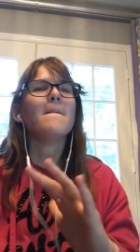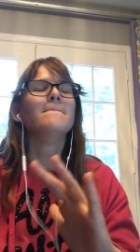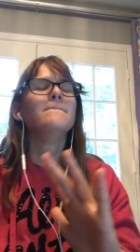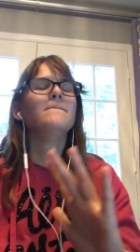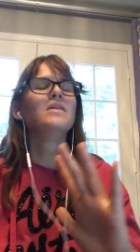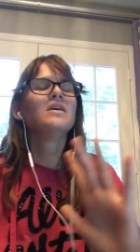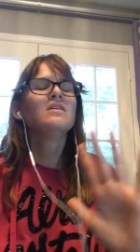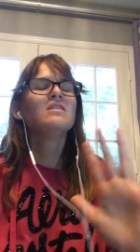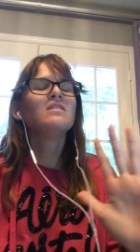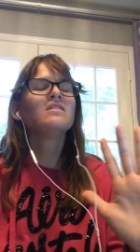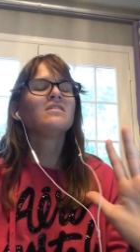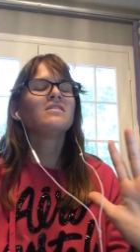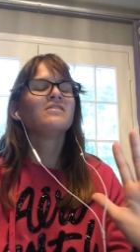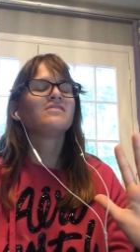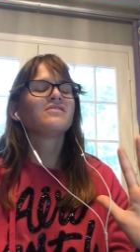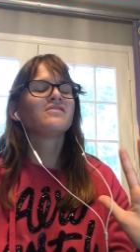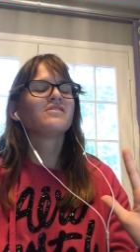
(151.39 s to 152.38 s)
A
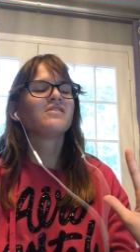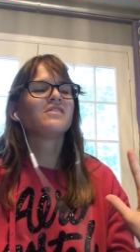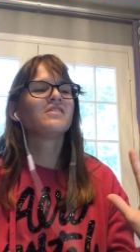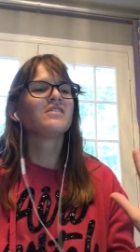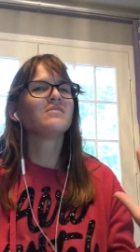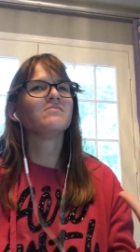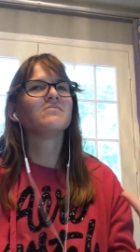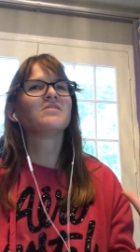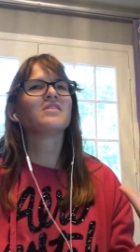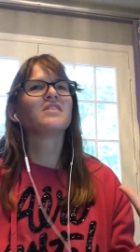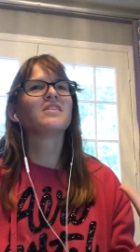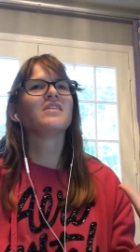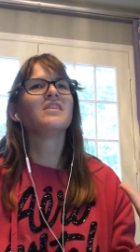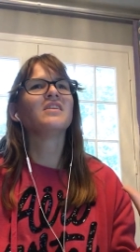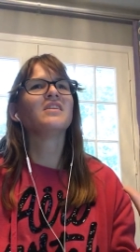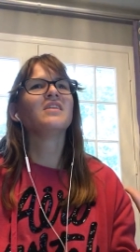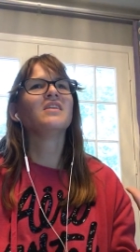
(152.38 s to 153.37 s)
million dreams are
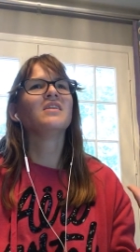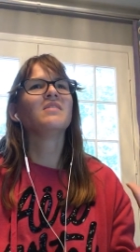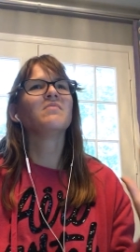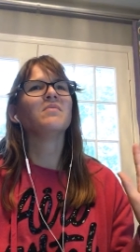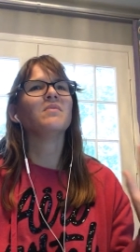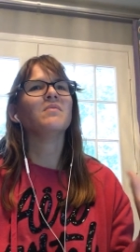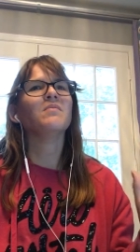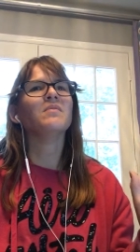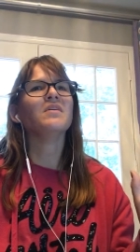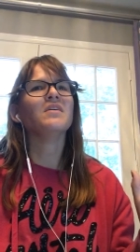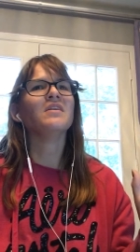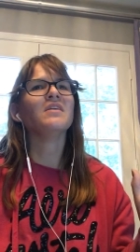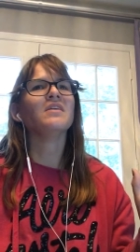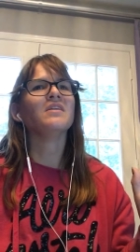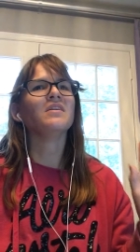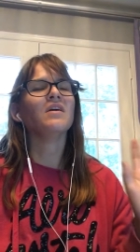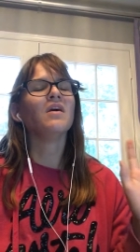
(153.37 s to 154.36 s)
keeping
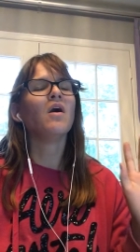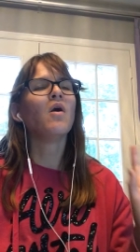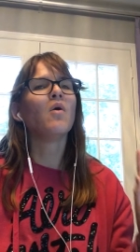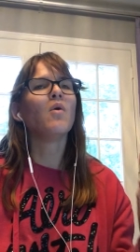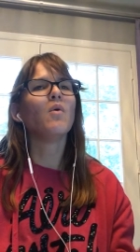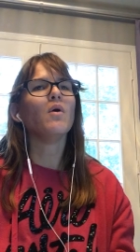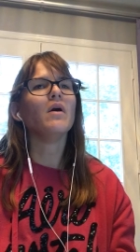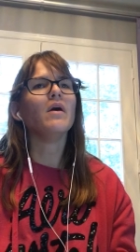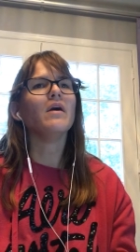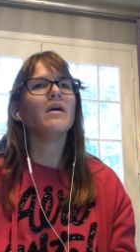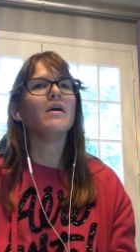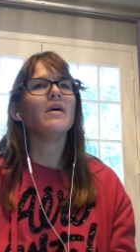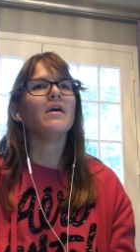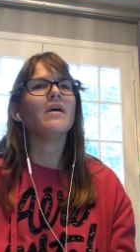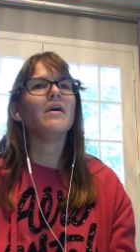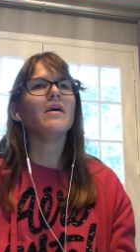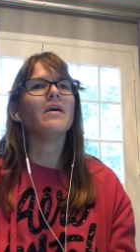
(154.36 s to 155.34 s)
me
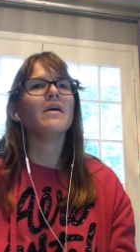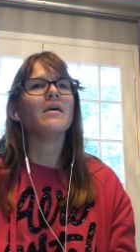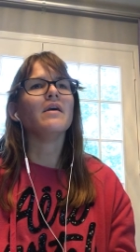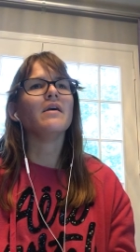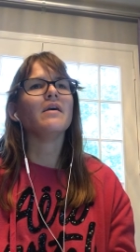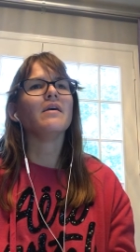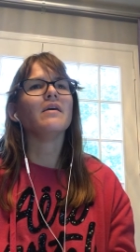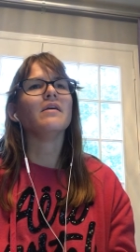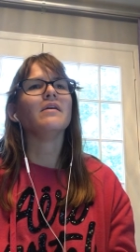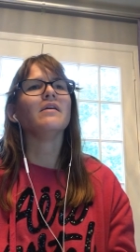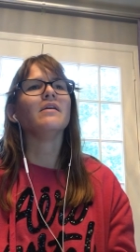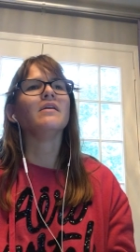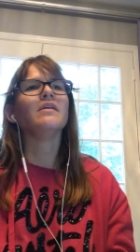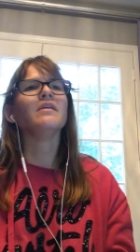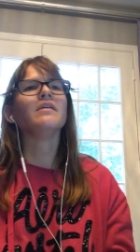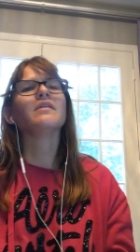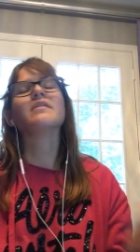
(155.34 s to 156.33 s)

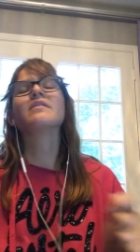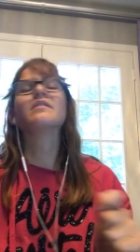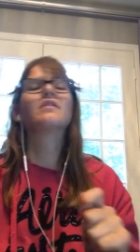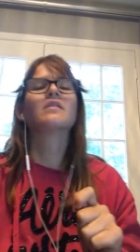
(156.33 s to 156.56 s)
awake.